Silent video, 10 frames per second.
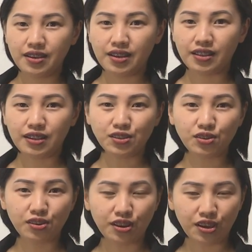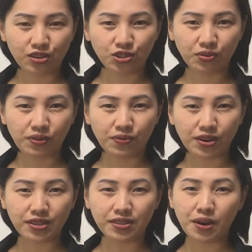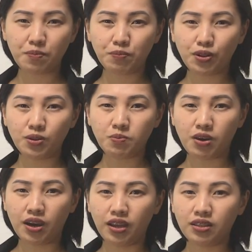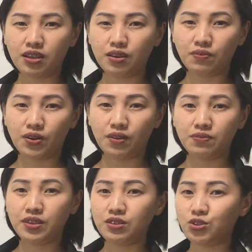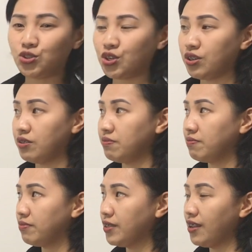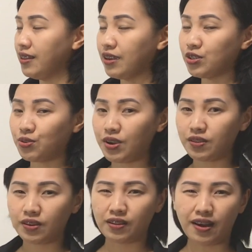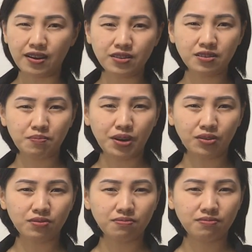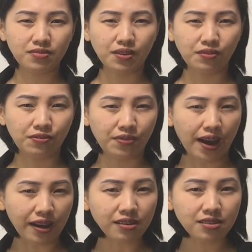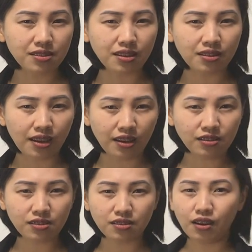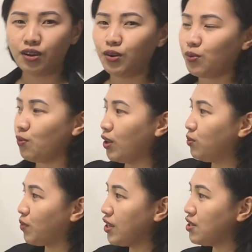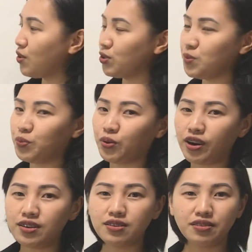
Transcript: A lesson in a history, for example, might involve the teacher lecturing the class about facts and dates while writing on the board.